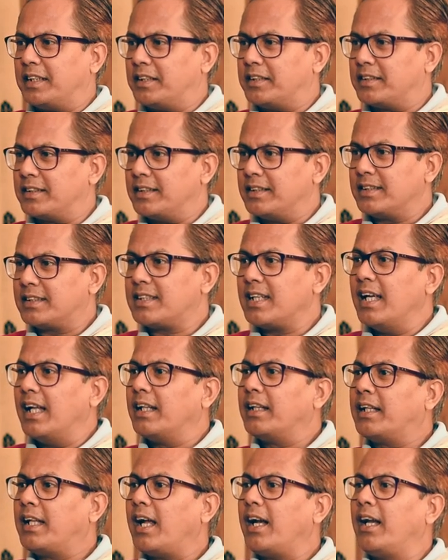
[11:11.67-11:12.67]
citizens,
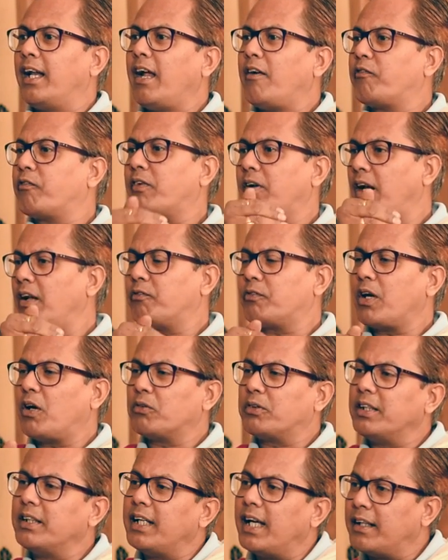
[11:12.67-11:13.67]
they are left
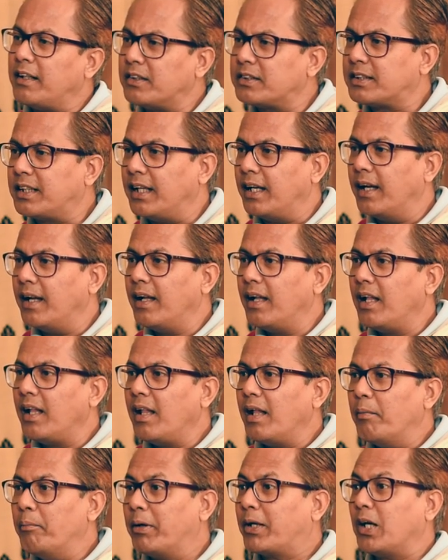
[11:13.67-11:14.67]
out in the NRC.
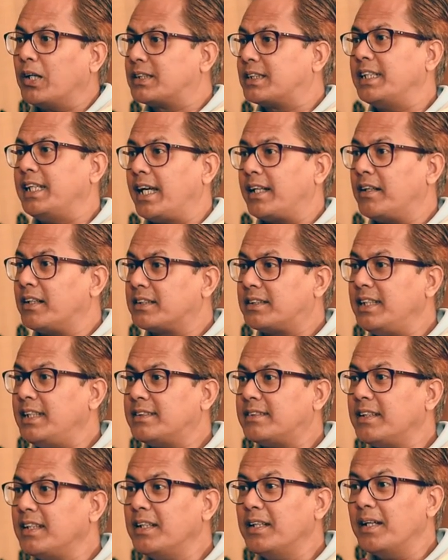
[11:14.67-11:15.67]
Because see, NRC
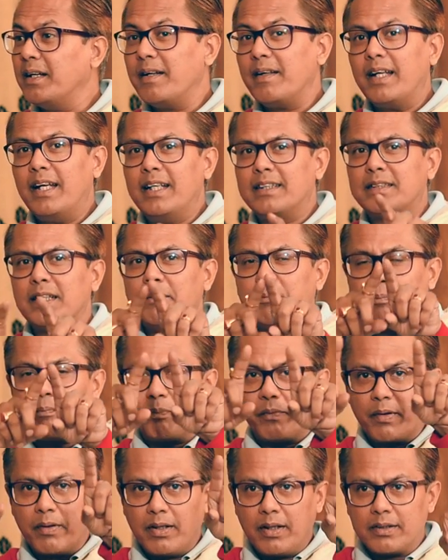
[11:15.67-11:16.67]
is a
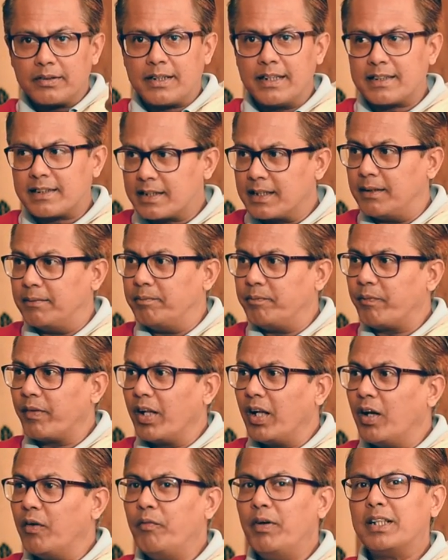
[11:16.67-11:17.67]
system
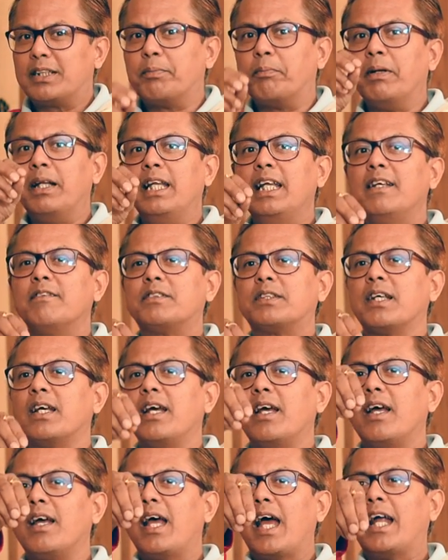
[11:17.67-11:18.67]
which believes
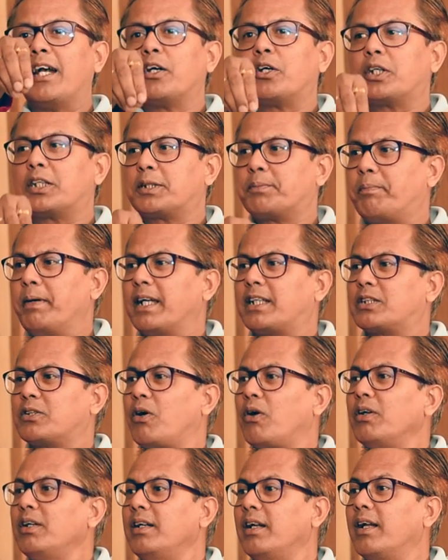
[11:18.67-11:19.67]
and speaks
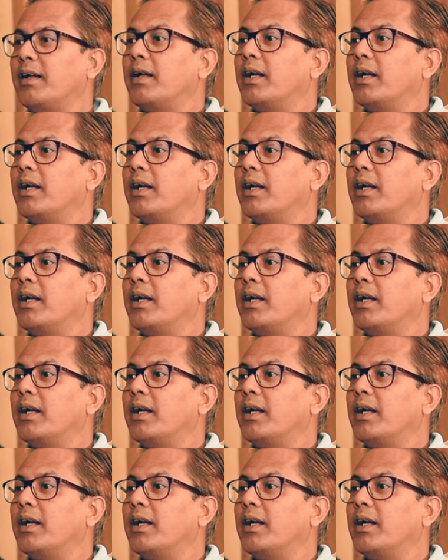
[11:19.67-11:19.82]
on